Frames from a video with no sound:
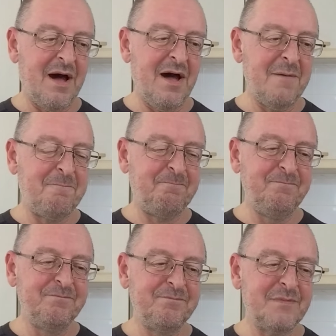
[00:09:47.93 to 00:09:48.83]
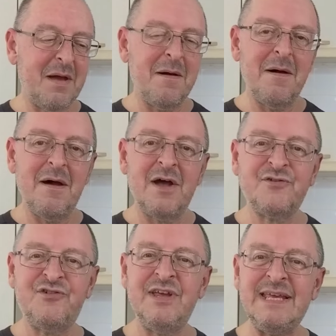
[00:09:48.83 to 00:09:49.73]
a a
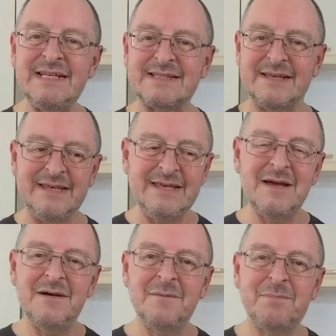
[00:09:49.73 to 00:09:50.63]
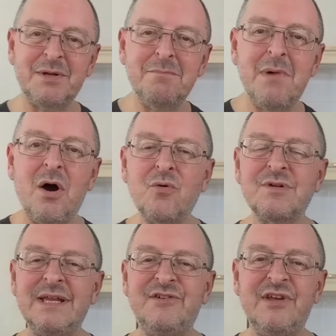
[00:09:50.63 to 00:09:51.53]
cheesy, but a
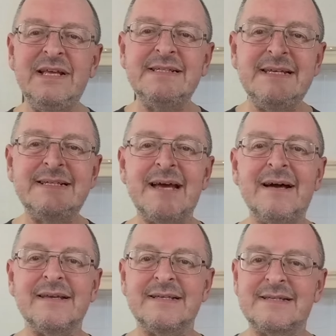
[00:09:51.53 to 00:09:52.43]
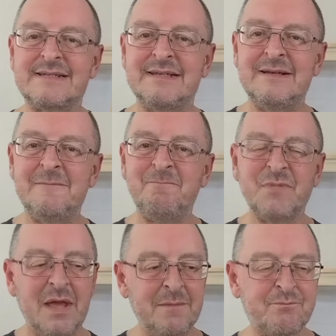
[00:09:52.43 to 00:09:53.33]
mildly cheesy taste,
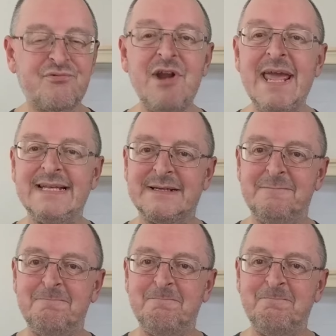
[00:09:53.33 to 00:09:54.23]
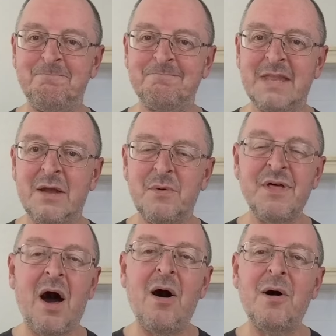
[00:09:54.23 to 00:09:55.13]
bread
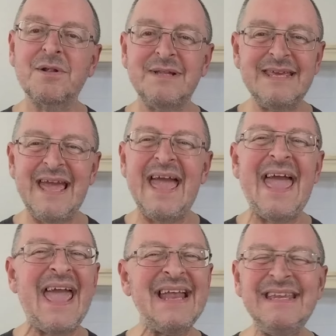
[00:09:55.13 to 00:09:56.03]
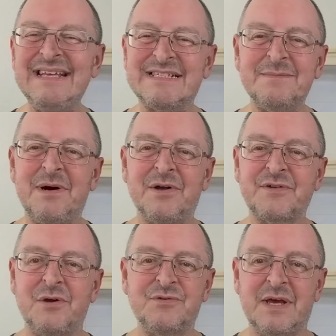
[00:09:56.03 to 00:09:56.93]
with hardly any
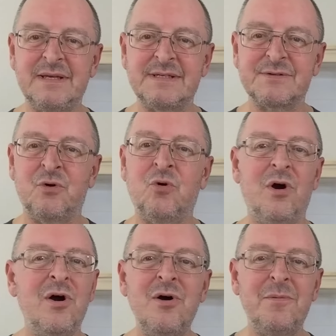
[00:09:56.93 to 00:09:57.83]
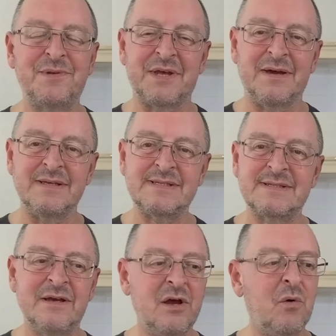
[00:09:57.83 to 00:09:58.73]
tomato taste or herb
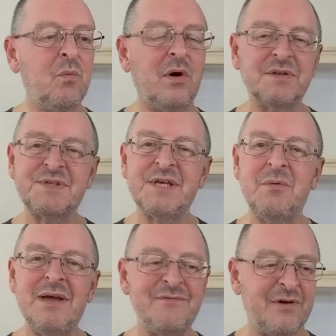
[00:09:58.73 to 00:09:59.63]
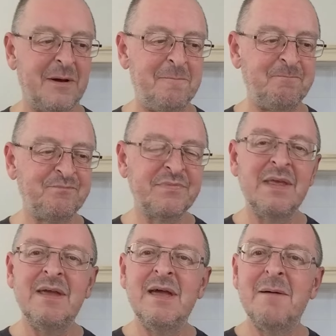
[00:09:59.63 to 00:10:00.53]
taste whatsoever.
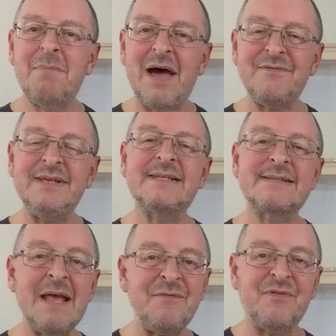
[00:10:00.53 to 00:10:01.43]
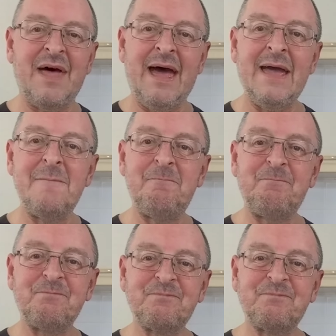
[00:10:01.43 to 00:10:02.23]
But having said that,